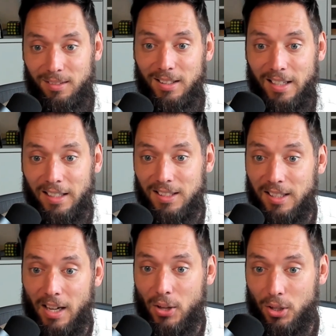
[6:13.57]
get
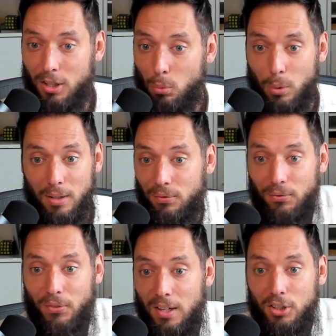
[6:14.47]
together and we
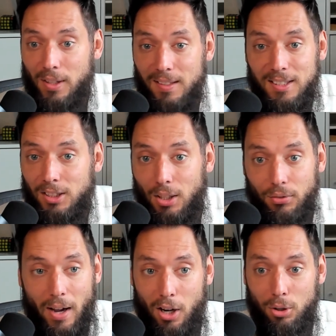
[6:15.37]
figure stuff
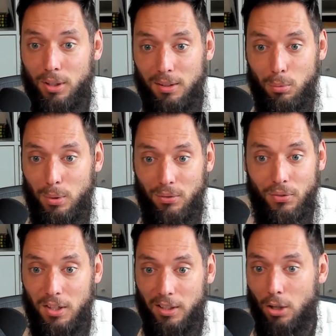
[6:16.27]
out, and we
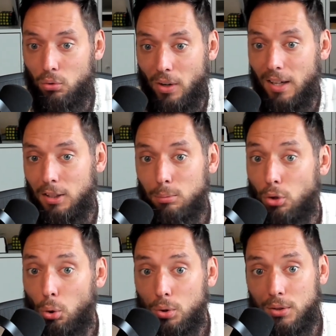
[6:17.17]
figure out random
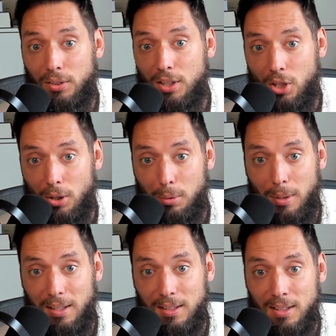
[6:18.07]
roles for each other,
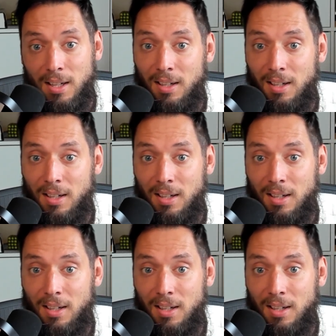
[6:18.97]
because